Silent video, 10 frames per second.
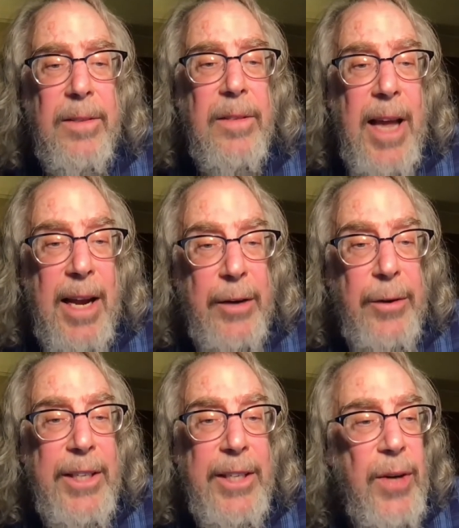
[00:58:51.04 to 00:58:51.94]

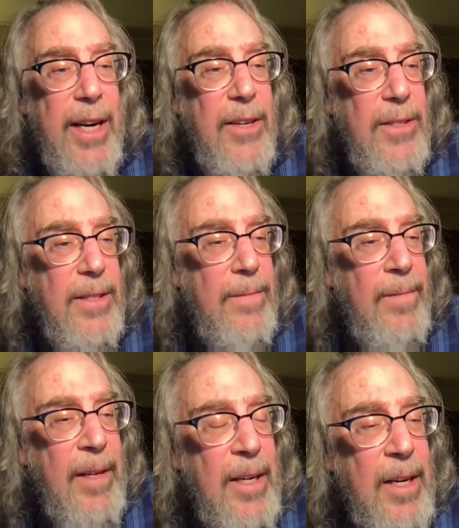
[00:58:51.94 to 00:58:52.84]
heritage trails.
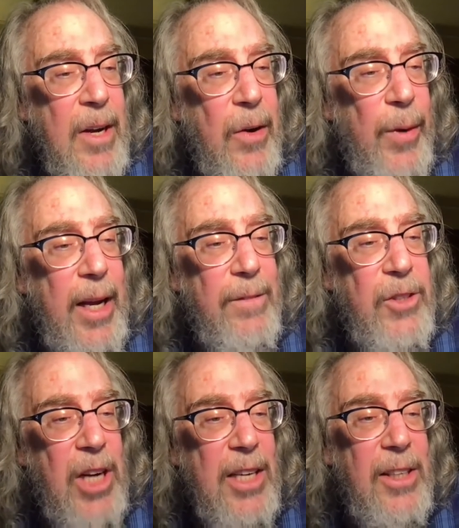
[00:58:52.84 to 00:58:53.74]
We have
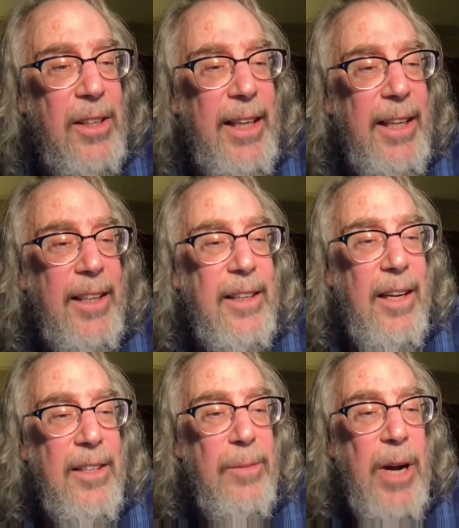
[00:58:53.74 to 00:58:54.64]
Josh Glick
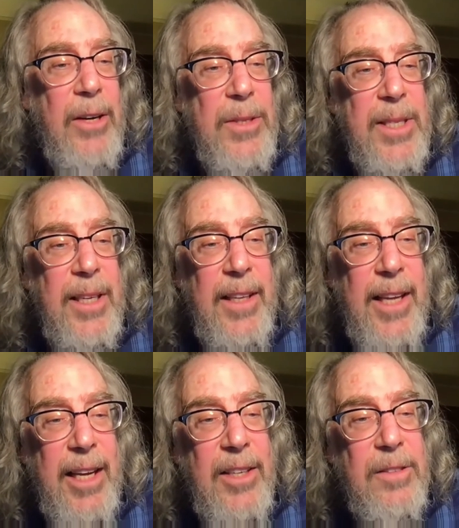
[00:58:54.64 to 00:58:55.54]
on democracy in the
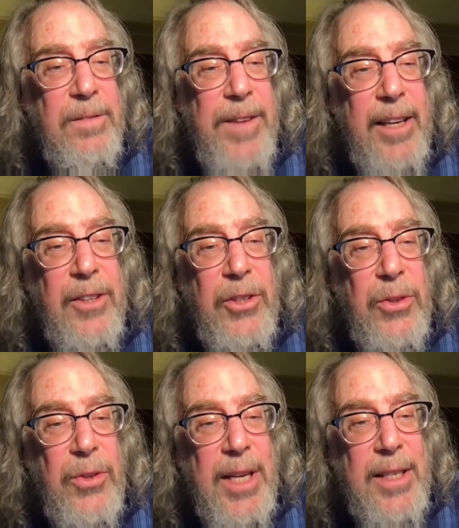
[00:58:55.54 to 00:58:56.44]
age of fake
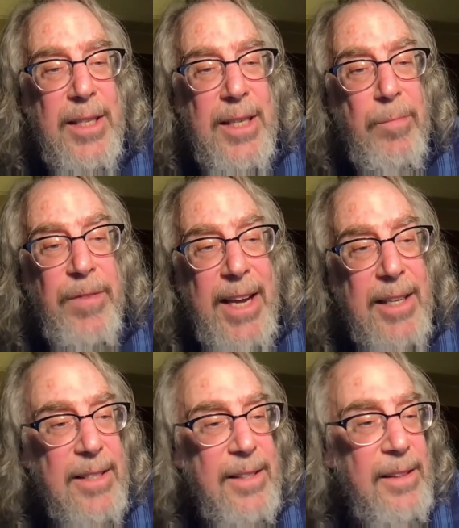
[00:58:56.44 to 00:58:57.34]
news and deep
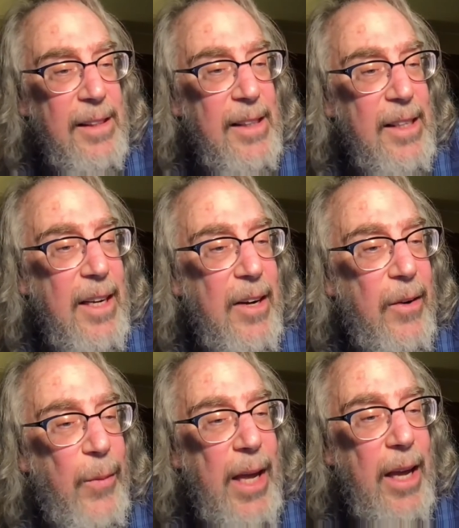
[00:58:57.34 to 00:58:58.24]
fakes.
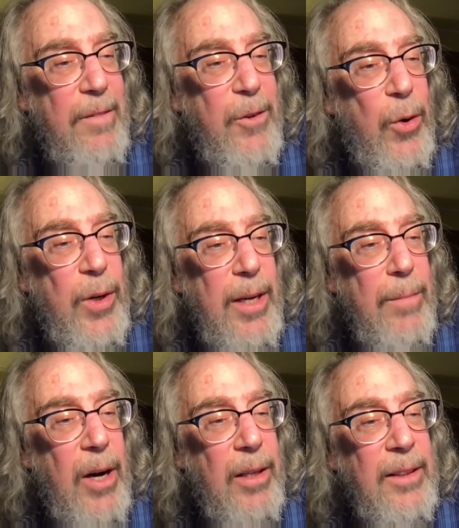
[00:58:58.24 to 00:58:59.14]
We have Courtney
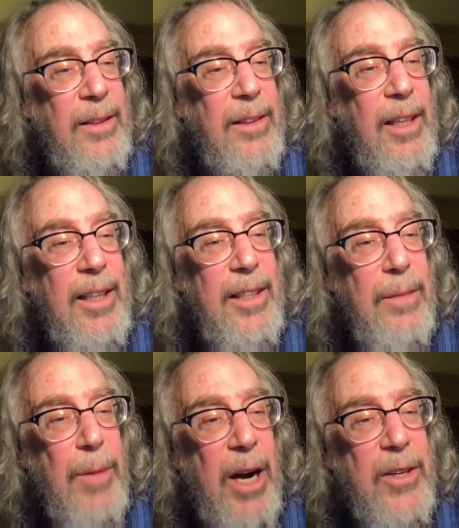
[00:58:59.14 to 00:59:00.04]
Martin on
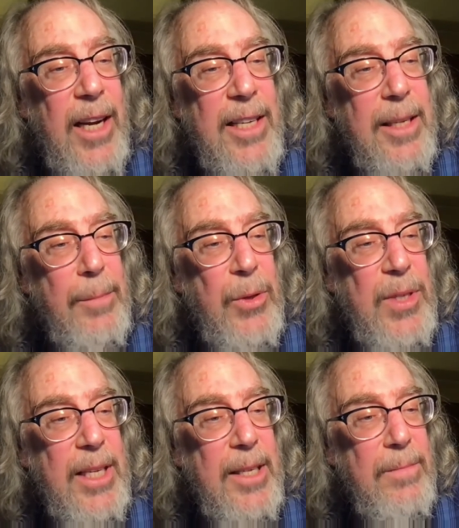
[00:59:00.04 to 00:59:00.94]
democratizing
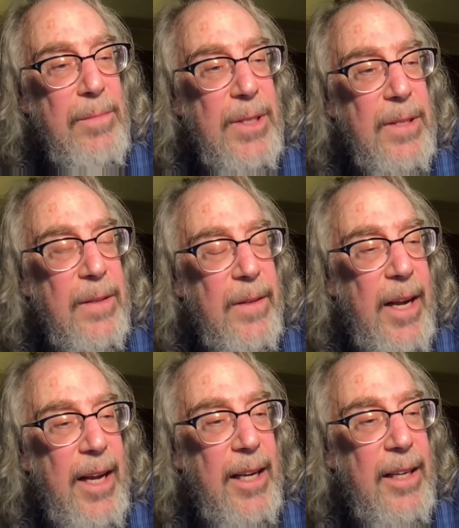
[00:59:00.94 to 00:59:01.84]
museums,
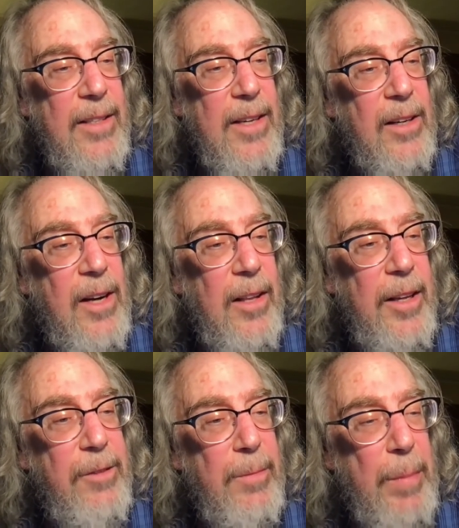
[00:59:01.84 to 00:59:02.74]
and our
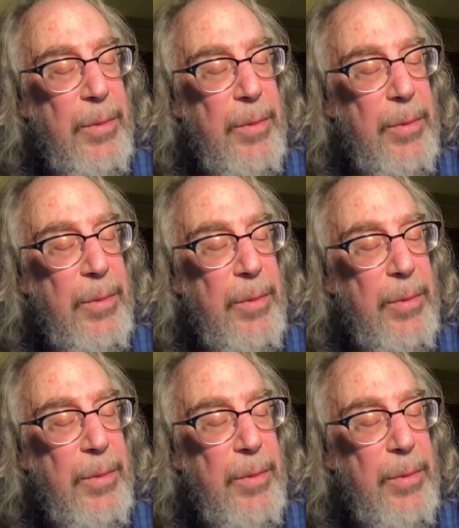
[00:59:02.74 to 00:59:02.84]
colleague from up the